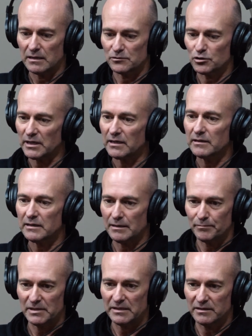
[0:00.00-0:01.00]
trucking
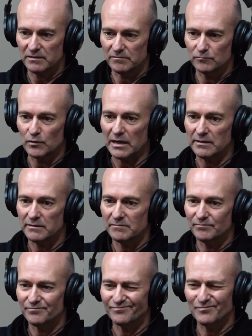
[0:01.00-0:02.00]
company that
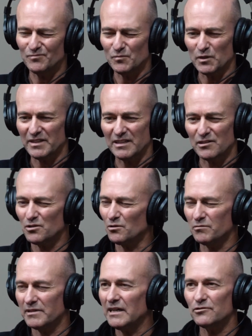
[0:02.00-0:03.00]
run what they
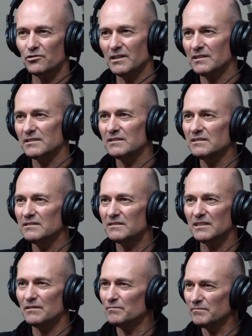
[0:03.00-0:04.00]
called gut trucks,
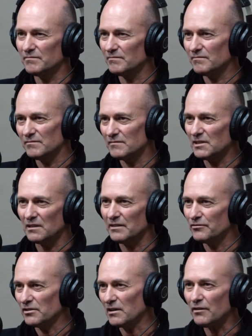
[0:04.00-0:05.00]
so
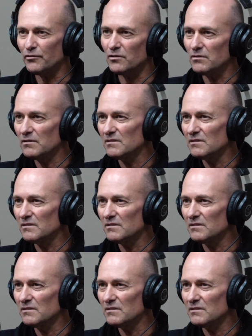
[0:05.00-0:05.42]
delivering offal.